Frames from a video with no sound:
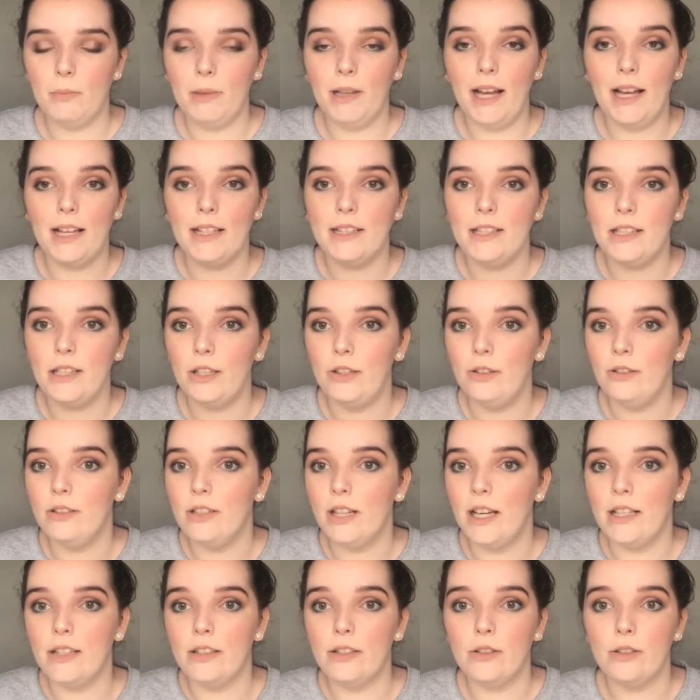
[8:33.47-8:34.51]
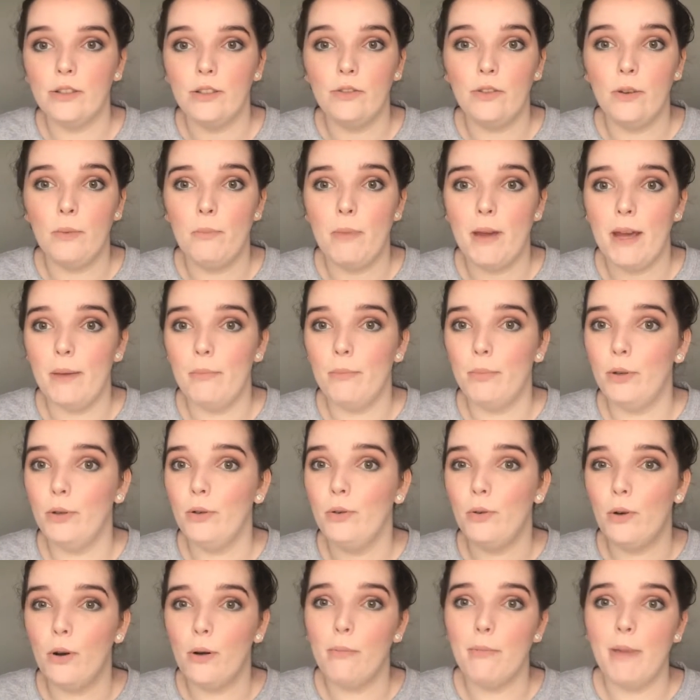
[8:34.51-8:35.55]
plastic utensils for bamboo
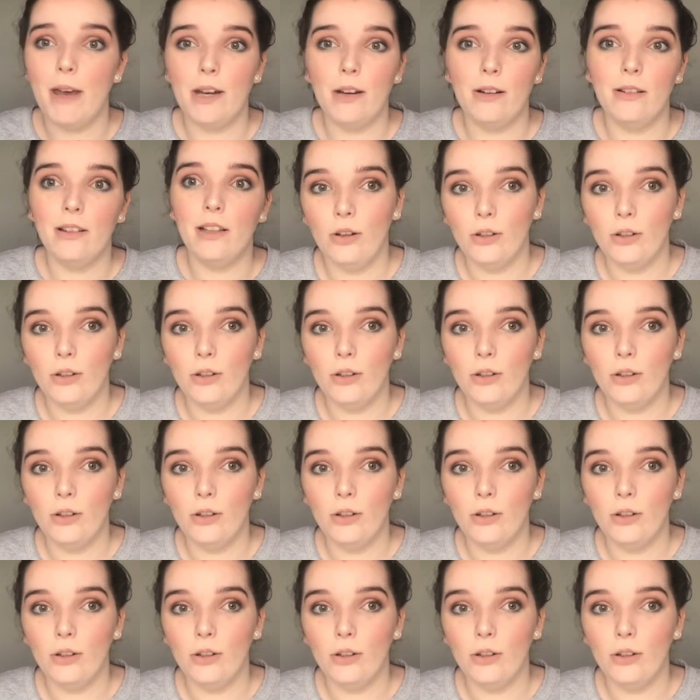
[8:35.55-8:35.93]
or metal,